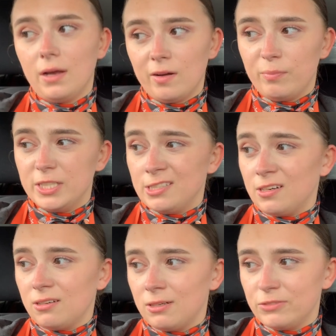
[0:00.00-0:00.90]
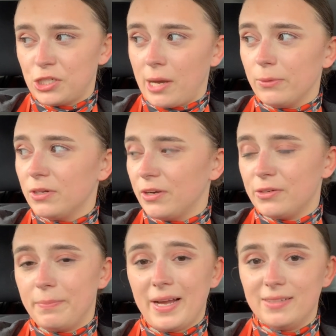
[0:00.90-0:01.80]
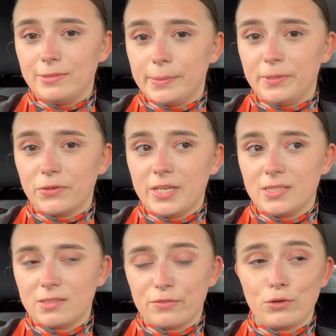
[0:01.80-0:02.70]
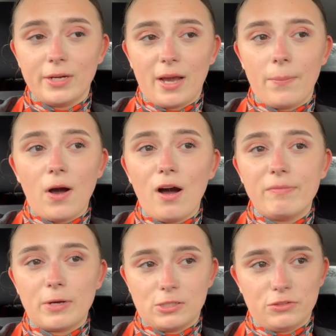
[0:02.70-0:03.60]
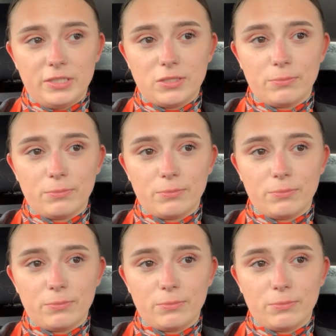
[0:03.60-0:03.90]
have my dinner, have a shower and go to bed, to be honest. I've got to get up at 3:30